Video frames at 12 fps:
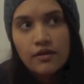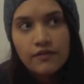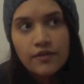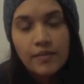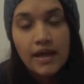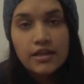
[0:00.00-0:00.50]

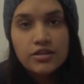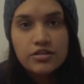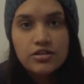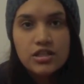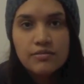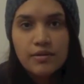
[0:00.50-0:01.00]
For my
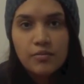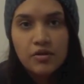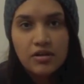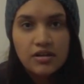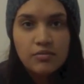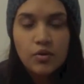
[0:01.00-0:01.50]
internship,
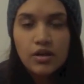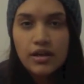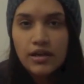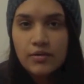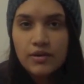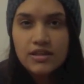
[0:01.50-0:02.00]
I'm
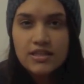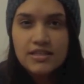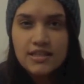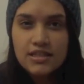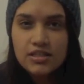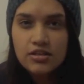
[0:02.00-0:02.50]
working with the
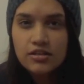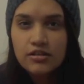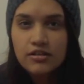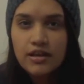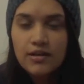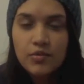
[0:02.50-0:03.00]
Sea
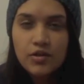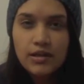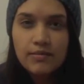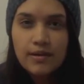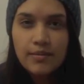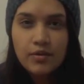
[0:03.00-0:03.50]
Turtle and
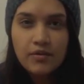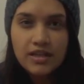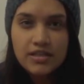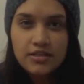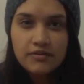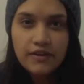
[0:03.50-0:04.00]
Marine Mammal
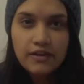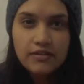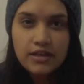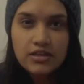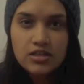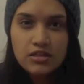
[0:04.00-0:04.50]
Rescue
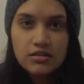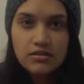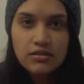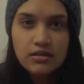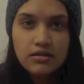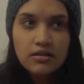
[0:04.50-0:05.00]

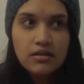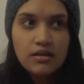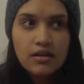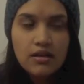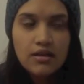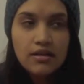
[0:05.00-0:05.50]

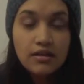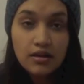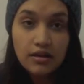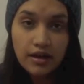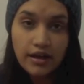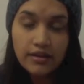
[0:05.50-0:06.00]
Foundation in
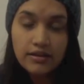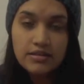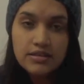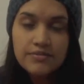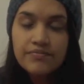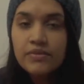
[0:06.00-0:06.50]
Long
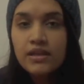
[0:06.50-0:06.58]
Island.